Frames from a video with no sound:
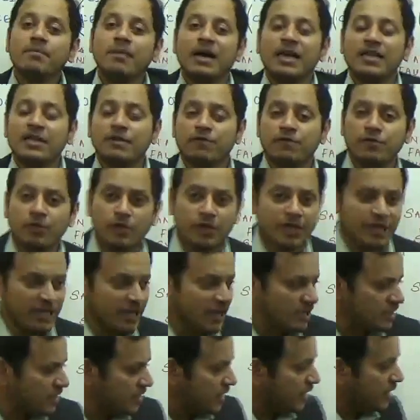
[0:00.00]
by the
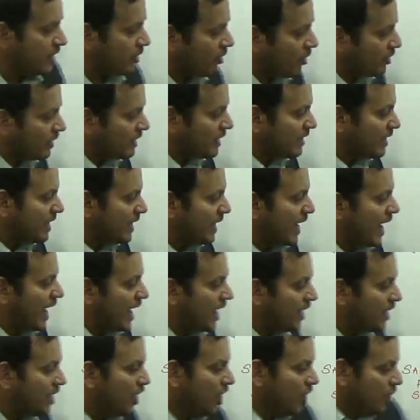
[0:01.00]
Florida Strait. On the other
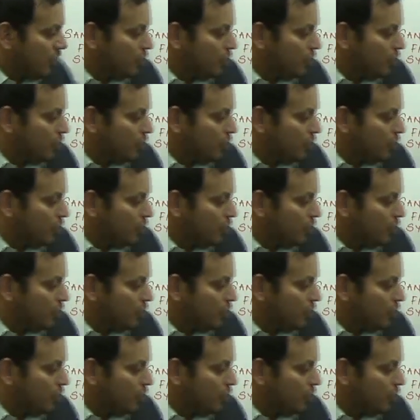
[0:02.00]
hand,